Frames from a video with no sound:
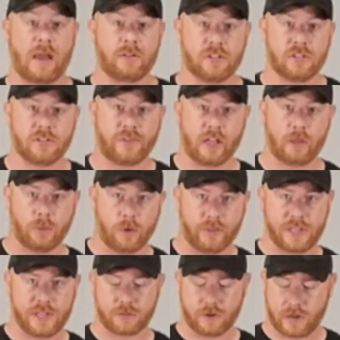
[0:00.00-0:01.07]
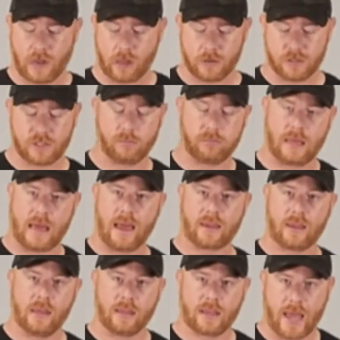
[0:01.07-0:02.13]
is available in these 3 colors, the black,
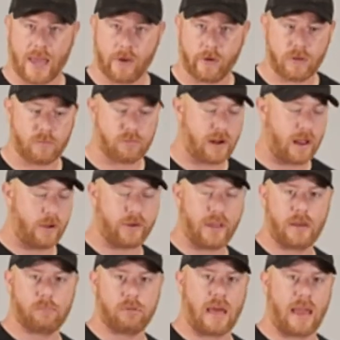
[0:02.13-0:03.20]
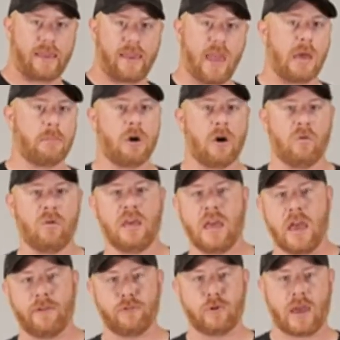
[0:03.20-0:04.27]
coyote brown, and black camo. If
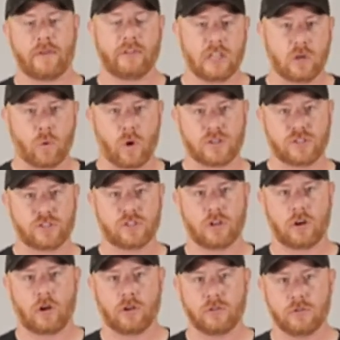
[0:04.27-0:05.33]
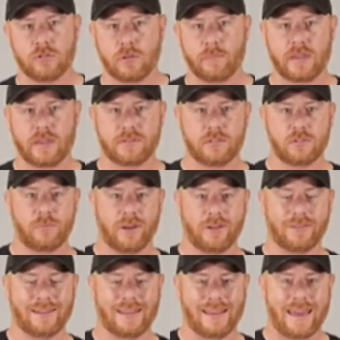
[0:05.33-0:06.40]
you have any questions at all, use the message button
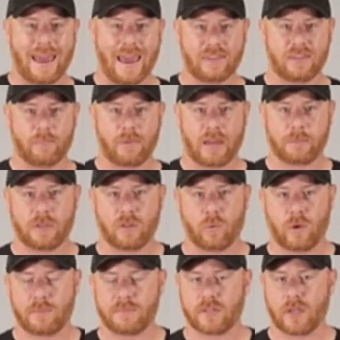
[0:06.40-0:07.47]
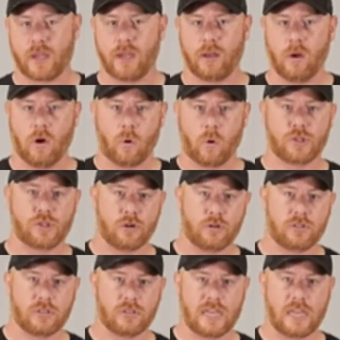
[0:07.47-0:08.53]
at the bottom of the website or shoot us
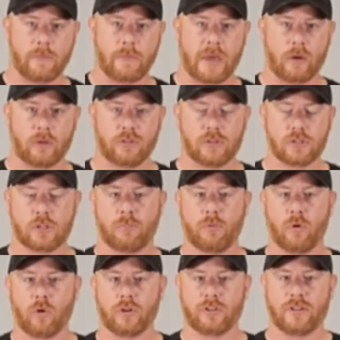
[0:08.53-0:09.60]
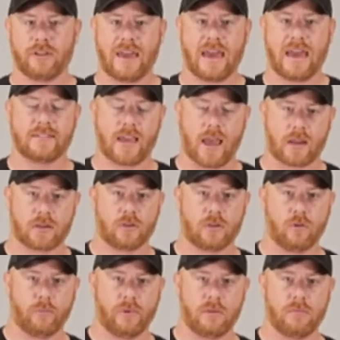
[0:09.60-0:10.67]
an email to
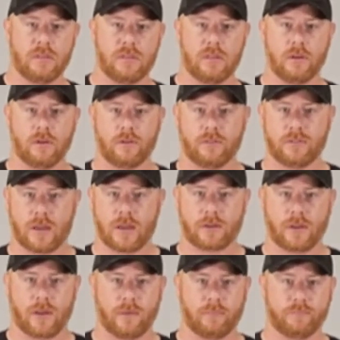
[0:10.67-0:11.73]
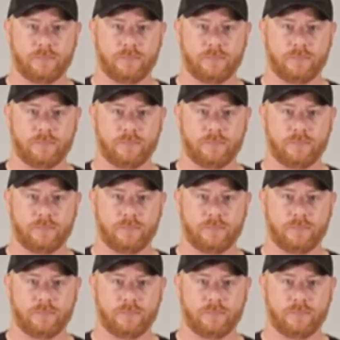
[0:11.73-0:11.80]
support@tacticalbabygear.com.